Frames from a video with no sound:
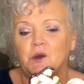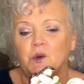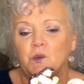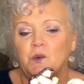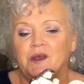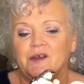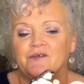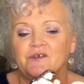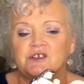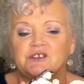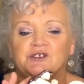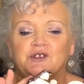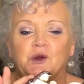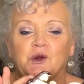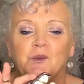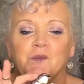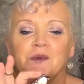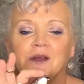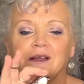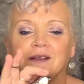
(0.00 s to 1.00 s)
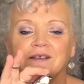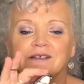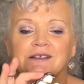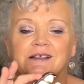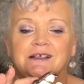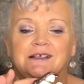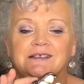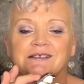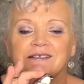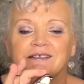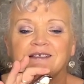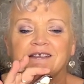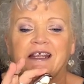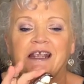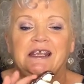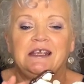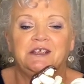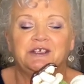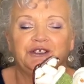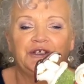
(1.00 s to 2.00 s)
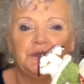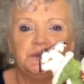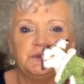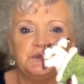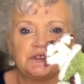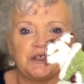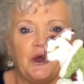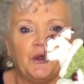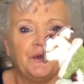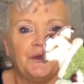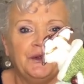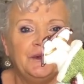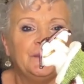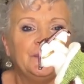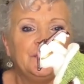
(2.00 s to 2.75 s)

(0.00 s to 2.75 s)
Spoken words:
with some ski shoes on.